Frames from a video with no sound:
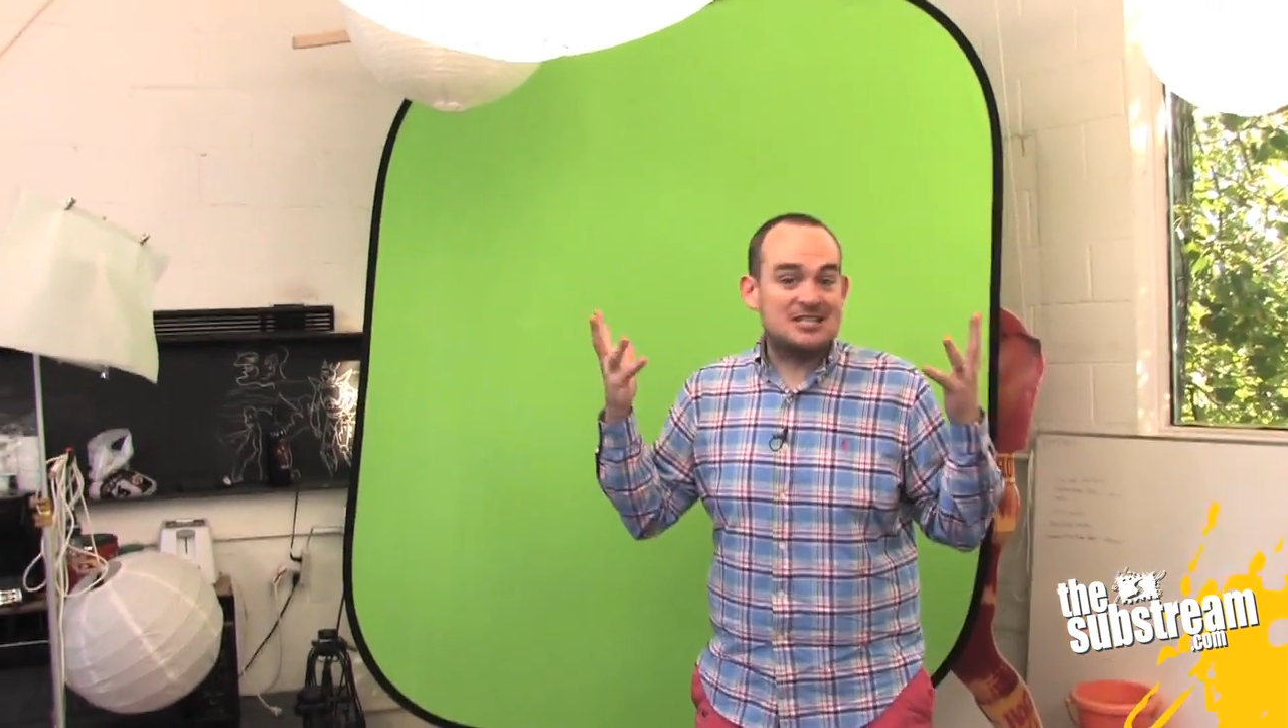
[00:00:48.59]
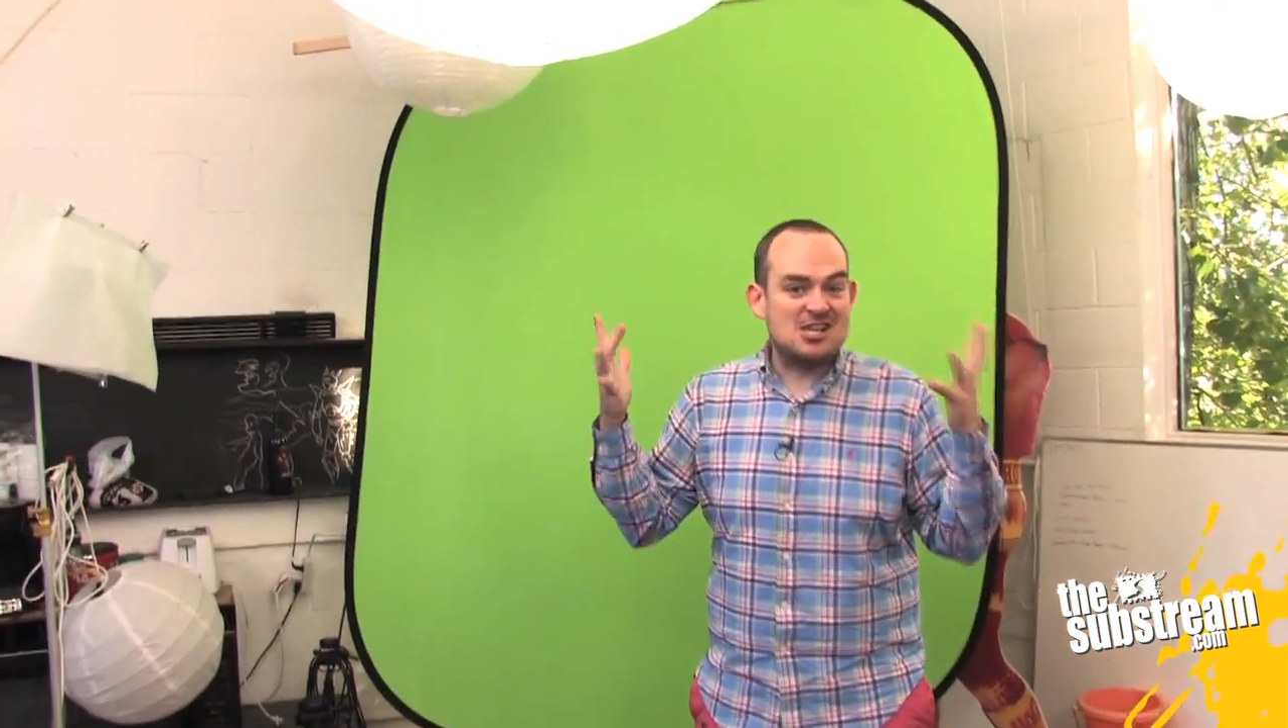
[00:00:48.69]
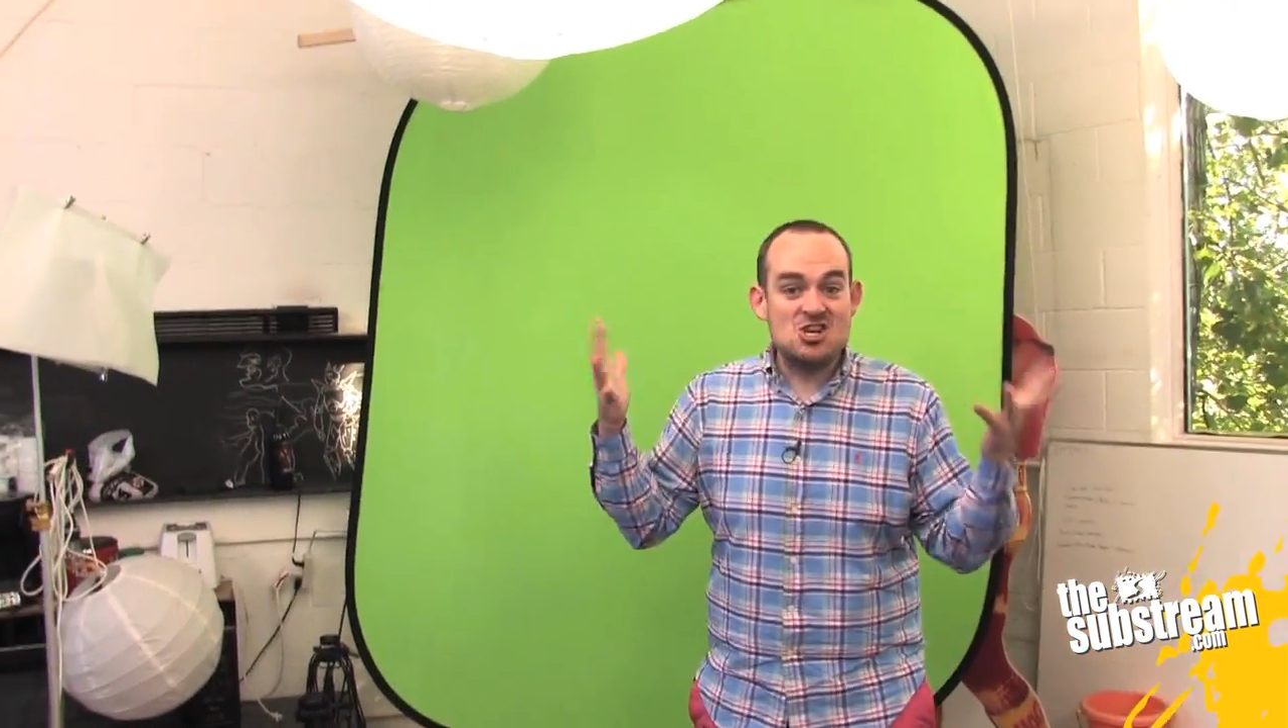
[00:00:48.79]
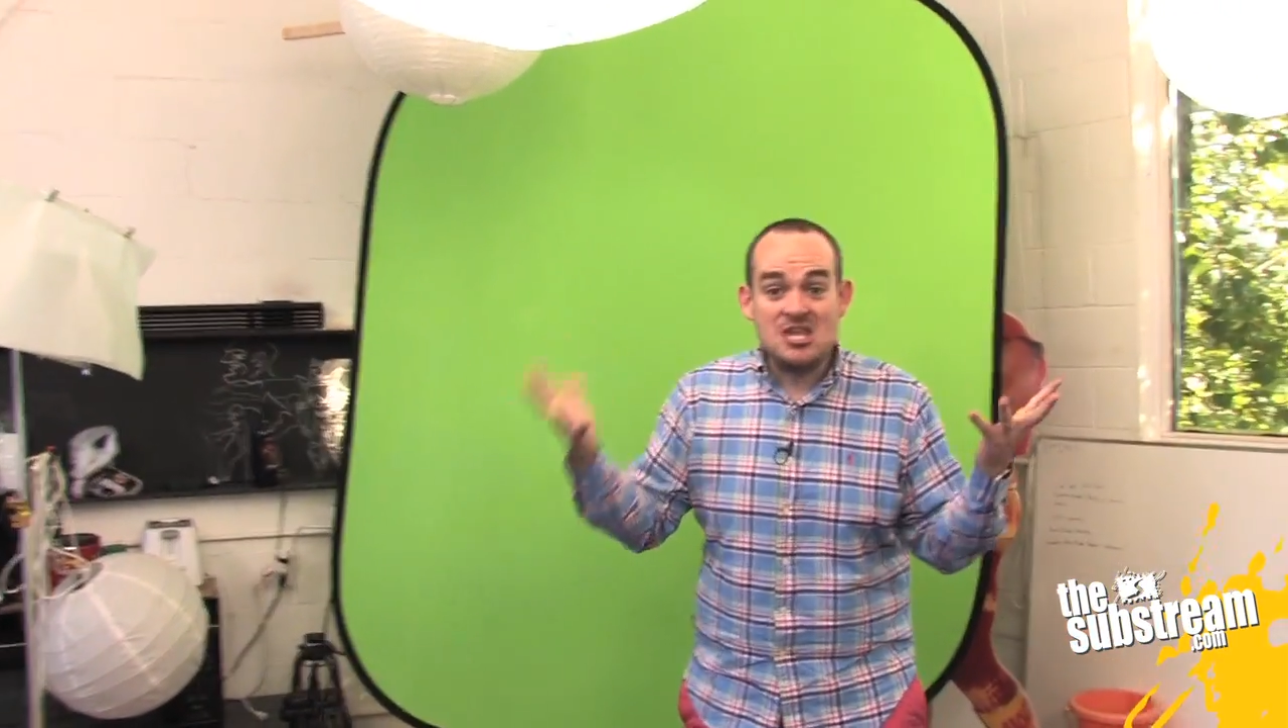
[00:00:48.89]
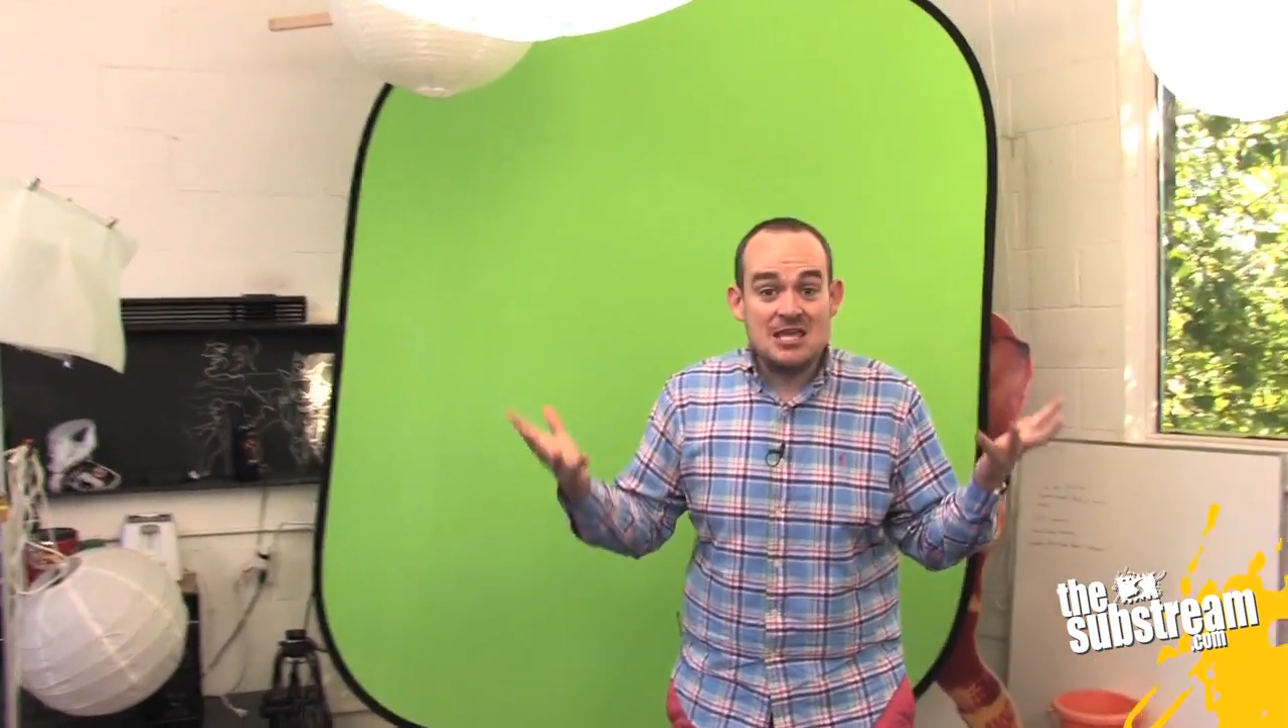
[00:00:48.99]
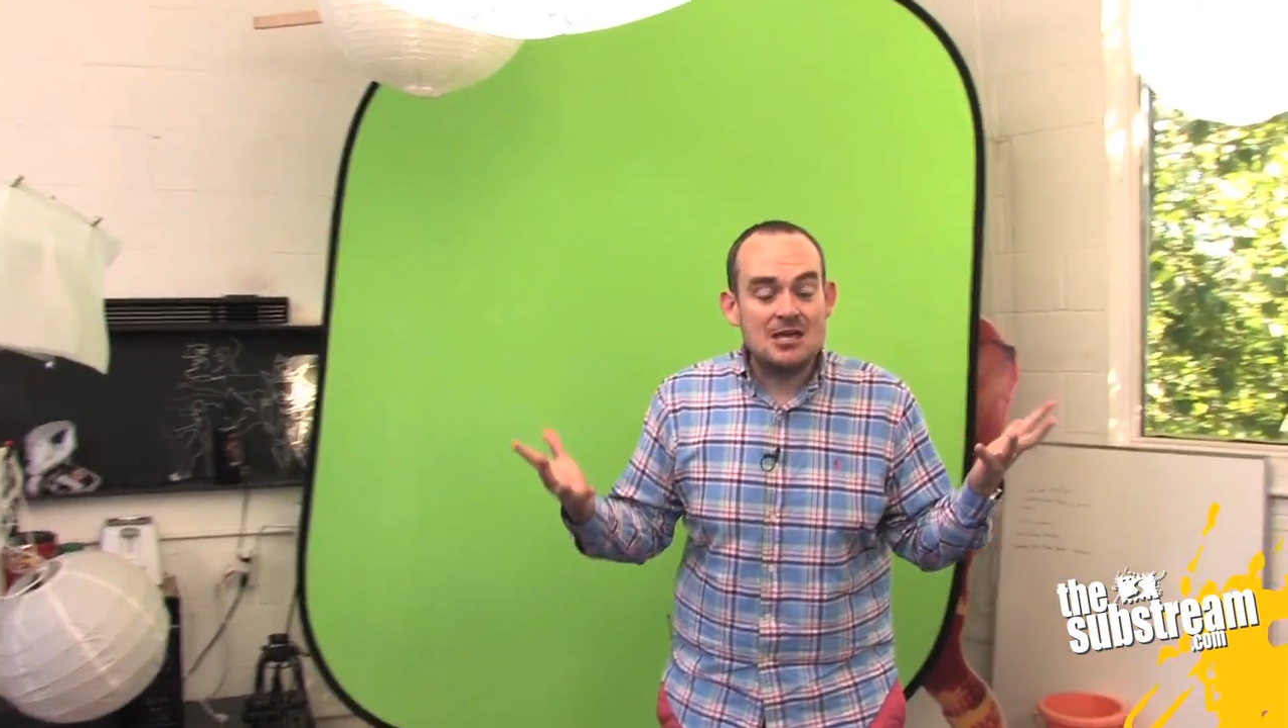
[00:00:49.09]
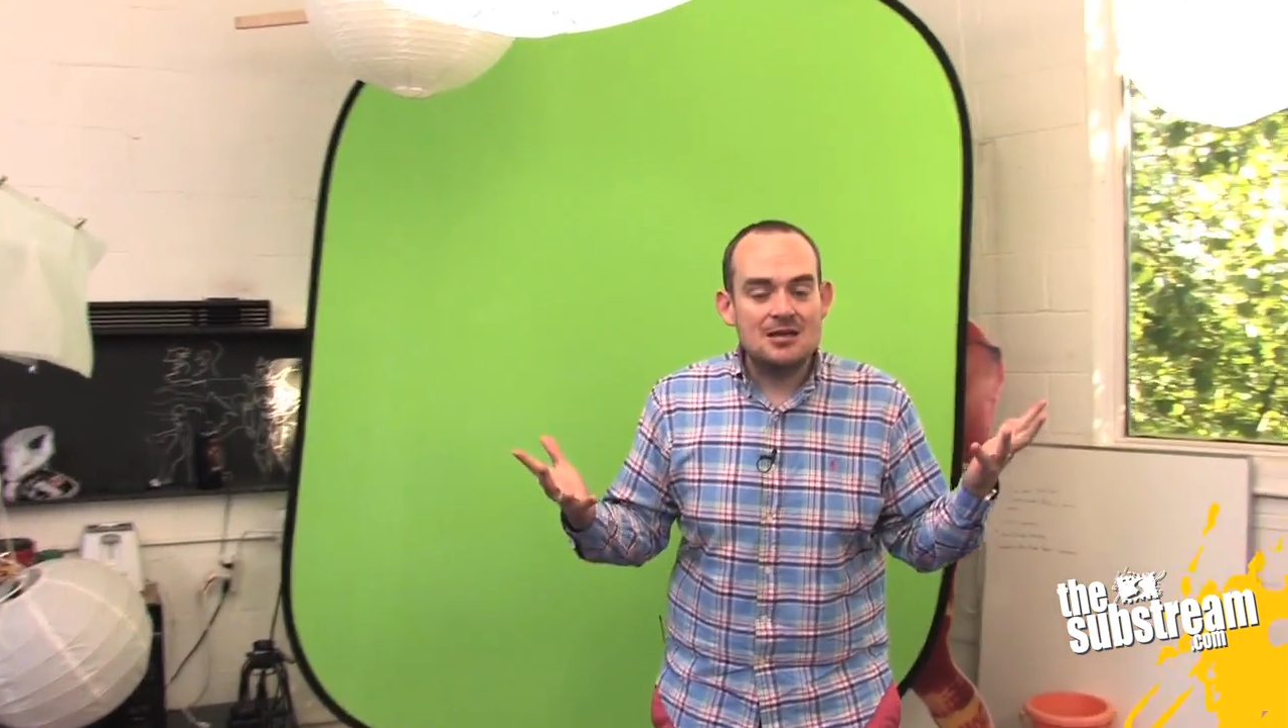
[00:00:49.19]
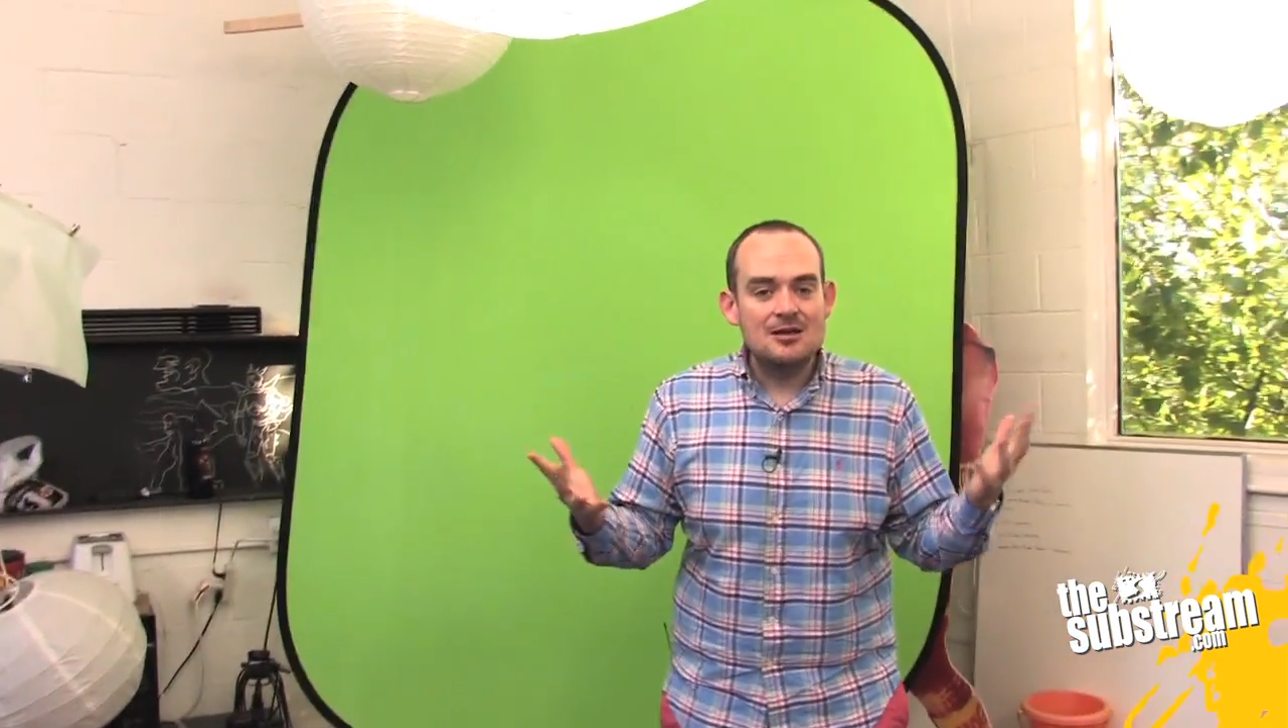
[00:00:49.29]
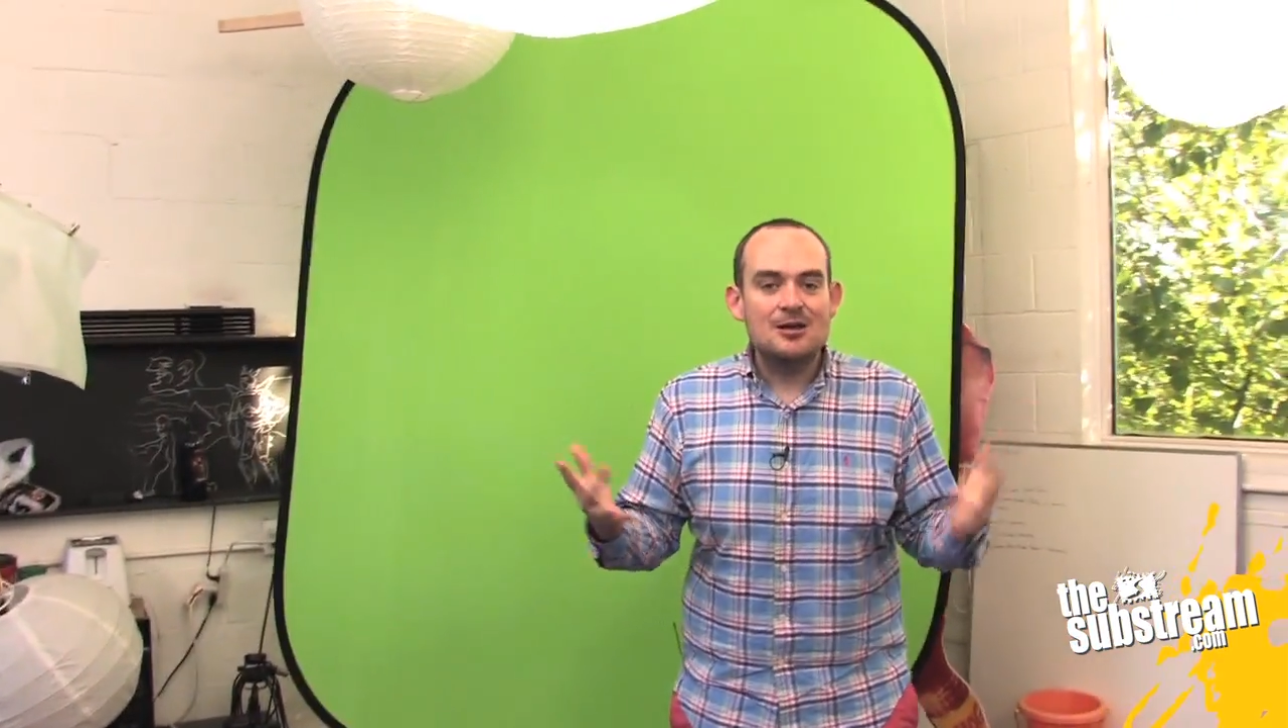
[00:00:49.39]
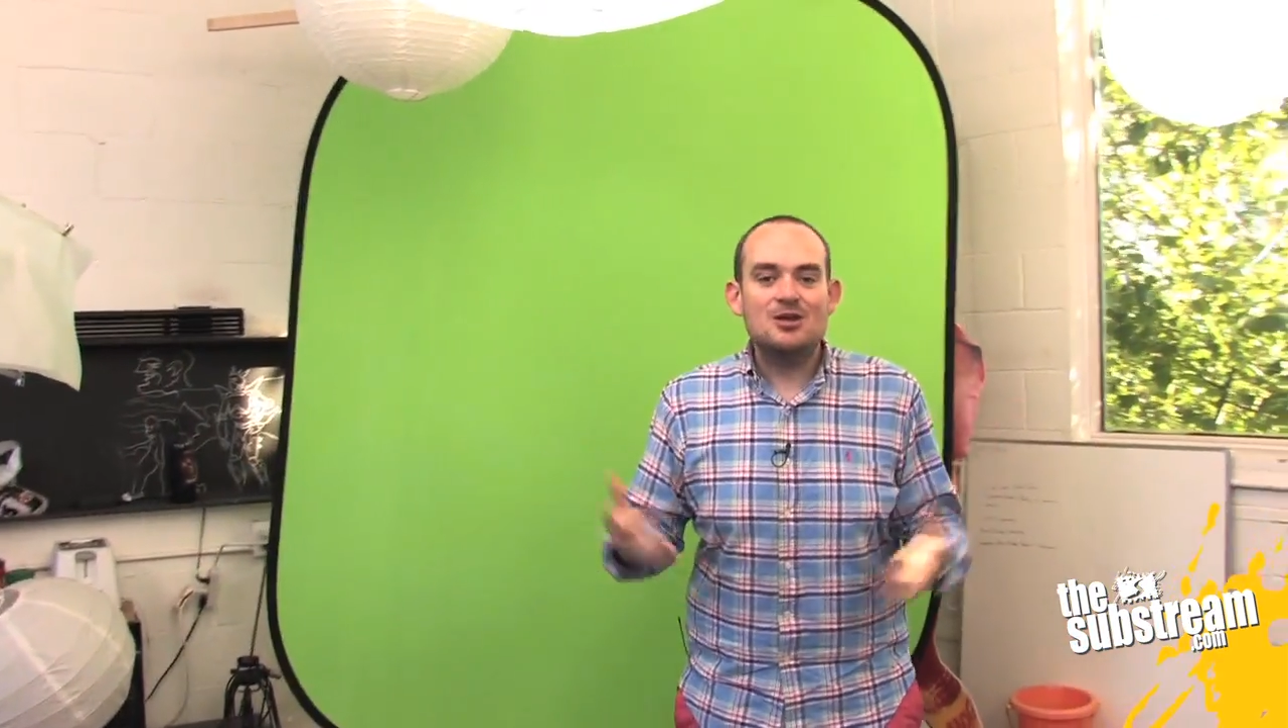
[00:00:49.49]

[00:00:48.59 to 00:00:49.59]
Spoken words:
technique,